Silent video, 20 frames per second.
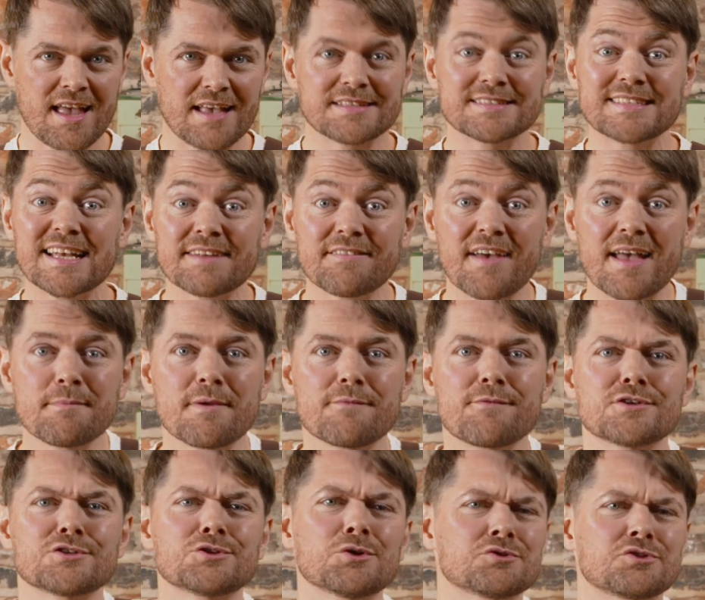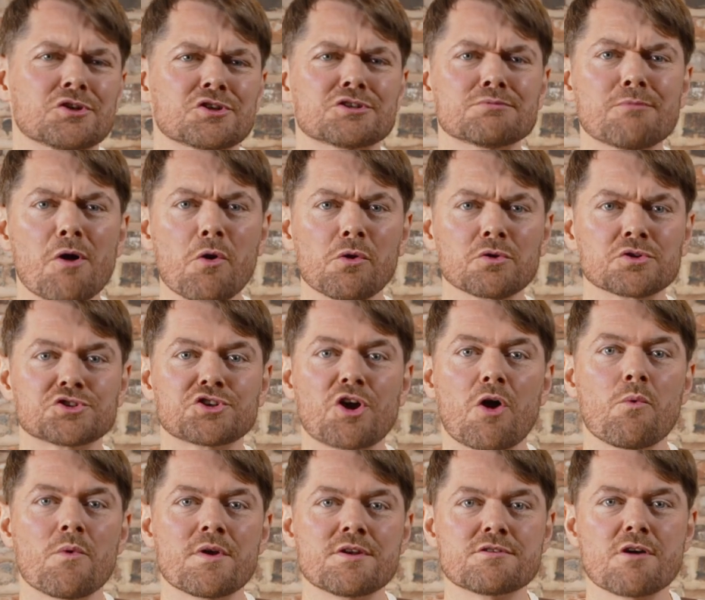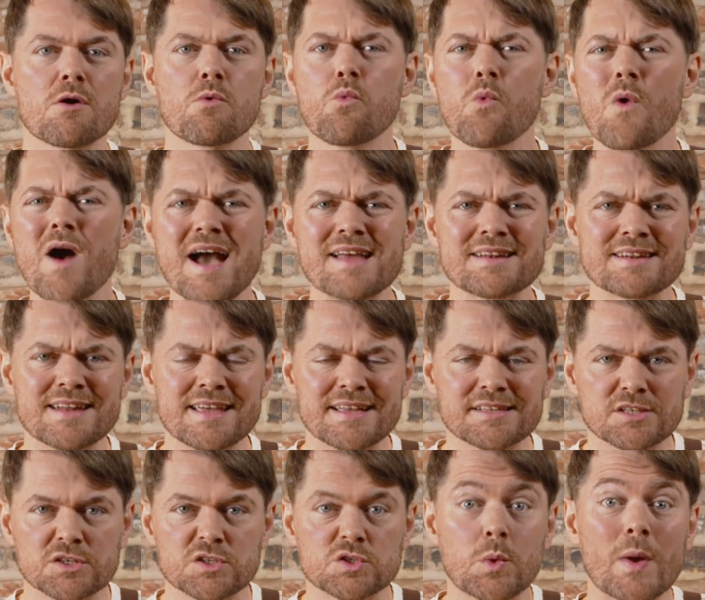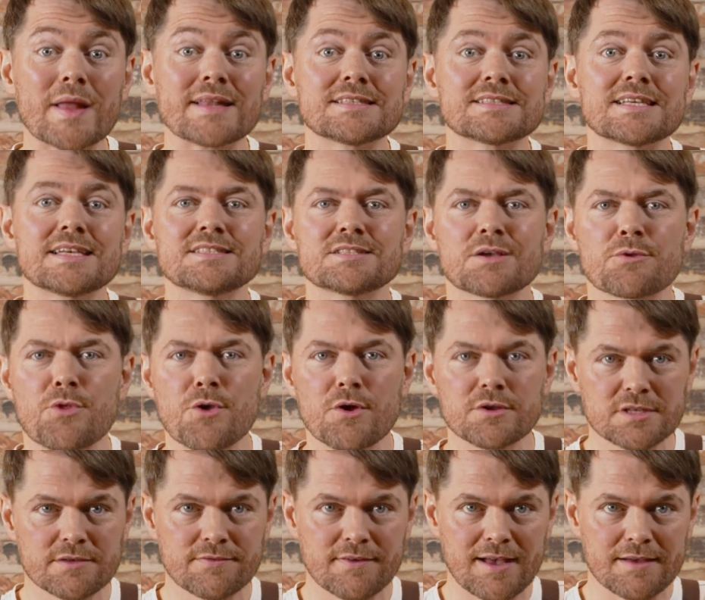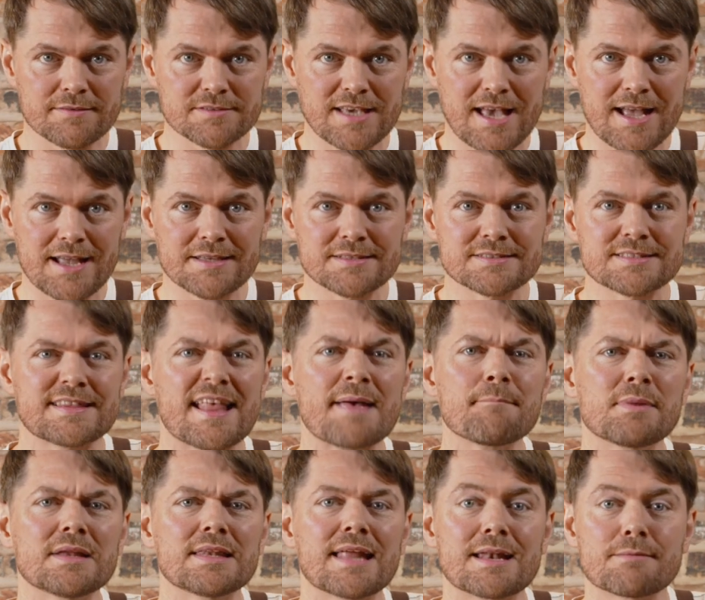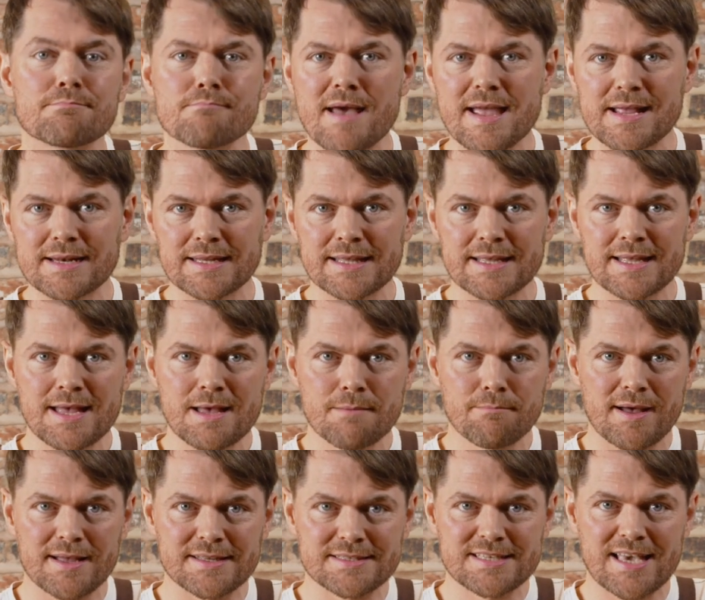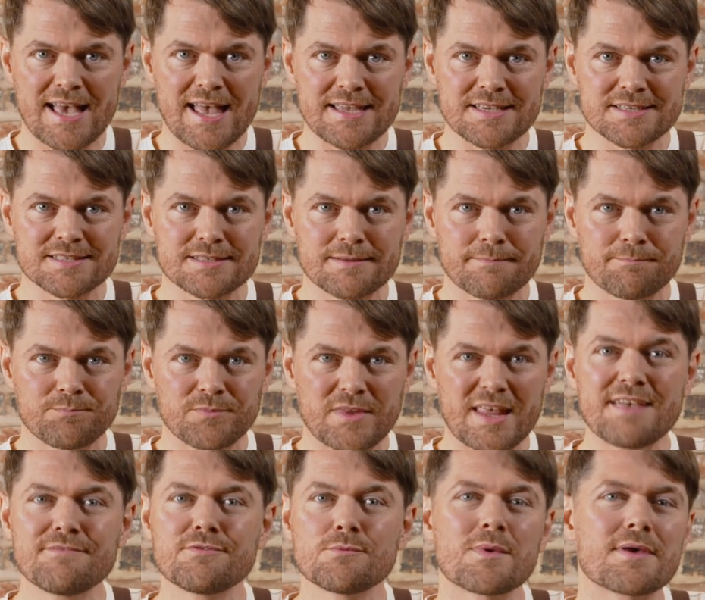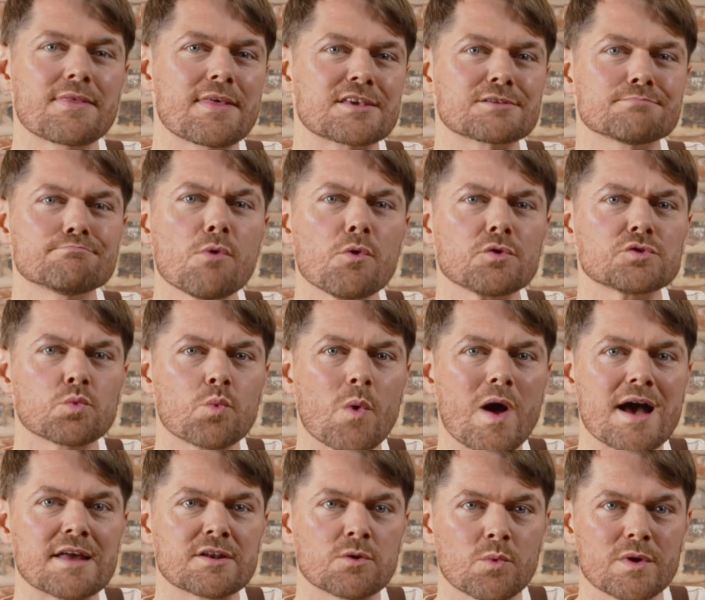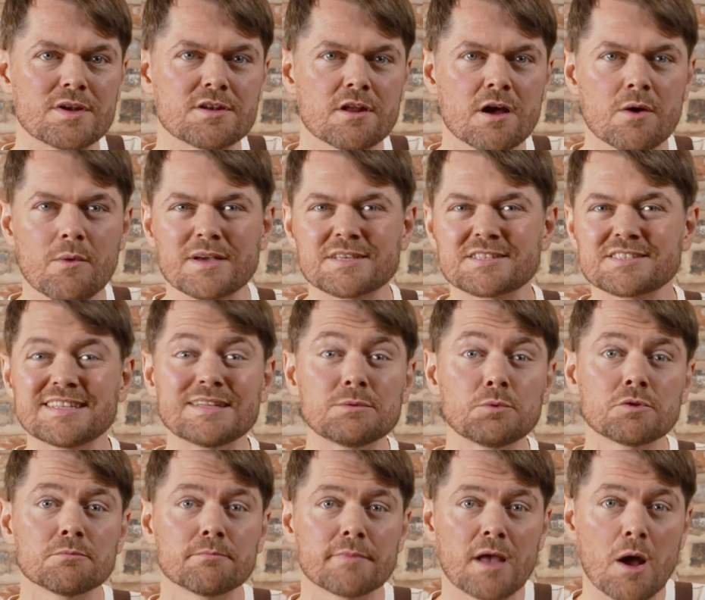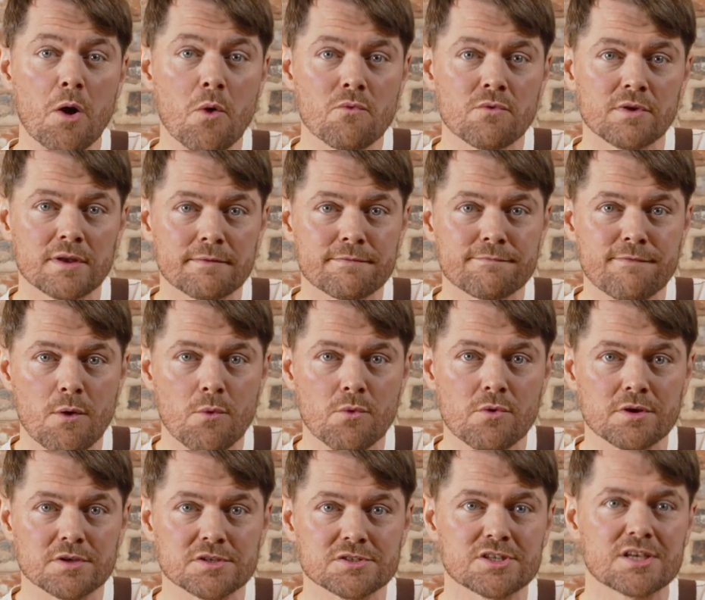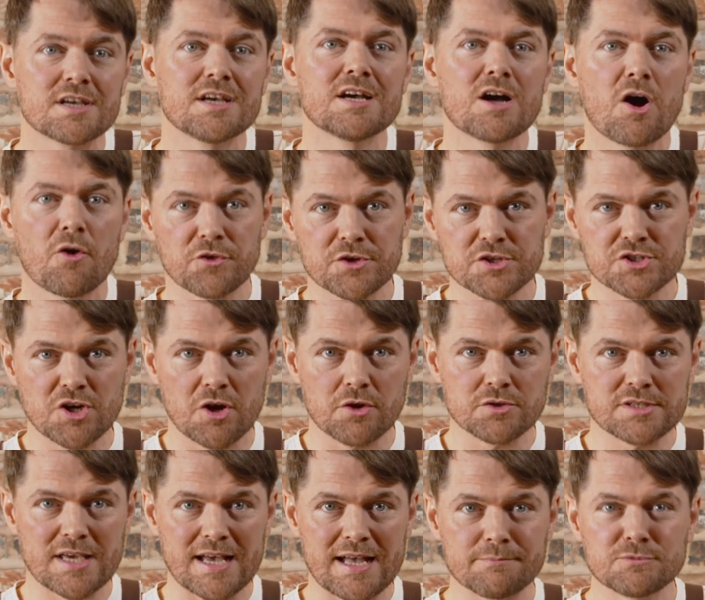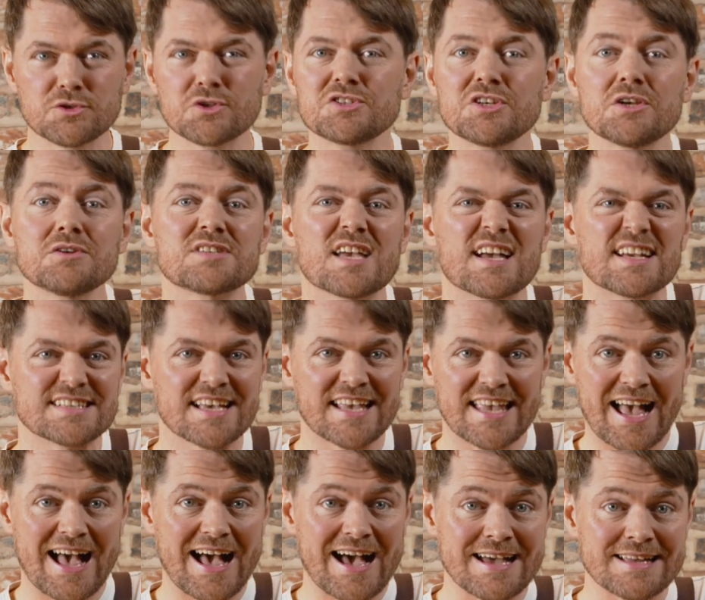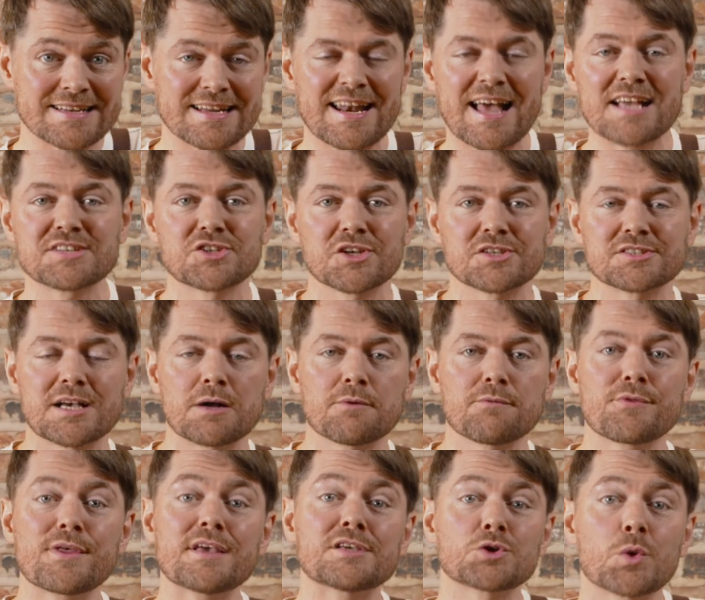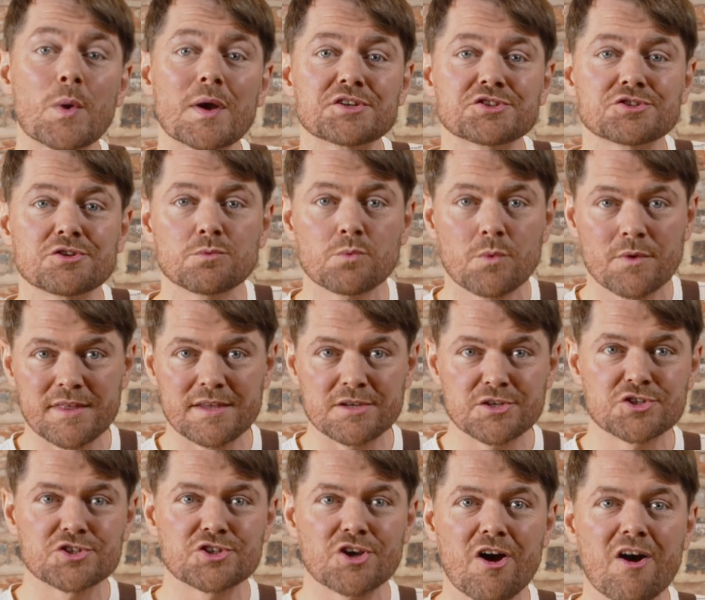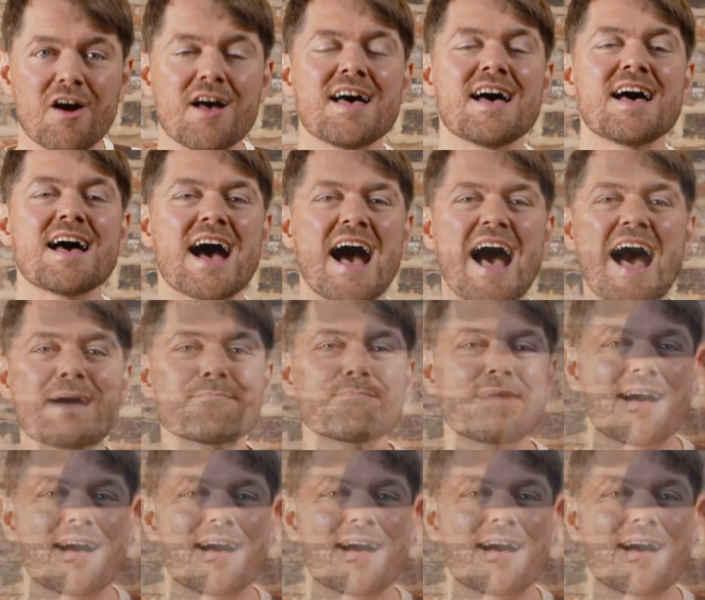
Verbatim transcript: Instead of aiming for such a small shot window, widen it to 20 to 35 seconds and then be led mainly by taste even with this much wider window, I still wouldn't be overly focused on the shot time. Just use it as a guide and ask yourself this question with each shot. Am